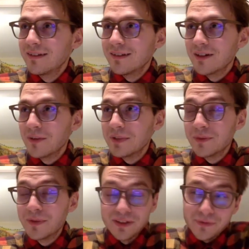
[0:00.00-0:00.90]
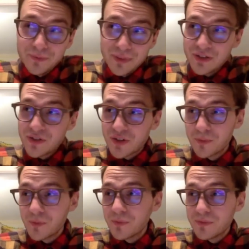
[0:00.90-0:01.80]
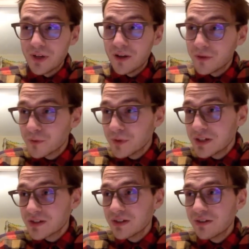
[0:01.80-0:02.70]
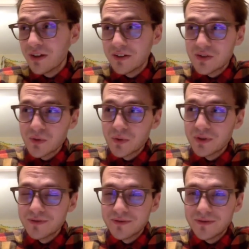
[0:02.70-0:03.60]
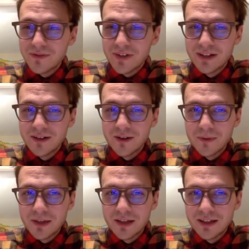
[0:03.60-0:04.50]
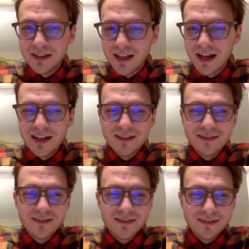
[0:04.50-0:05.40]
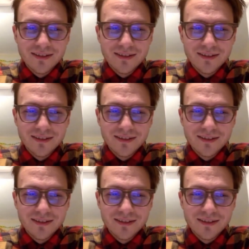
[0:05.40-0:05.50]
there may have been some other reason that sort of ended up getting that